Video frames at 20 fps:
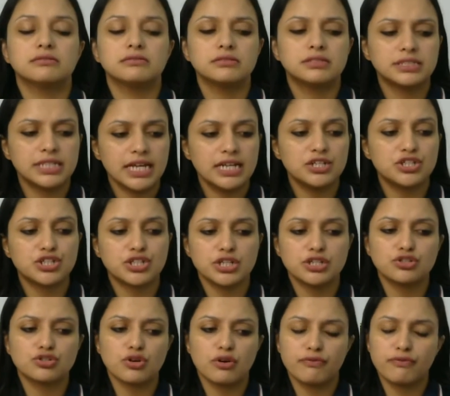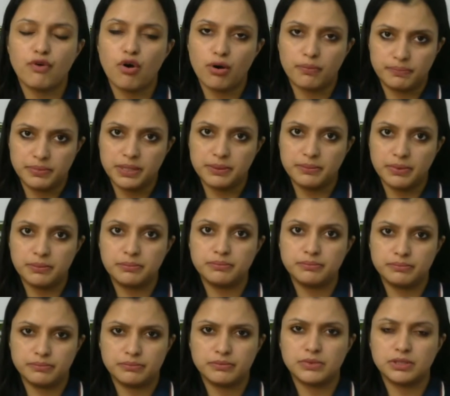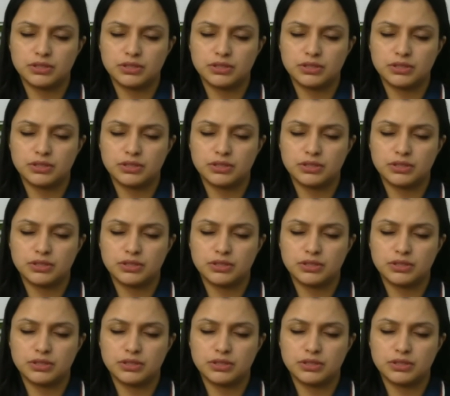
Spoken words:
Celsius of optimum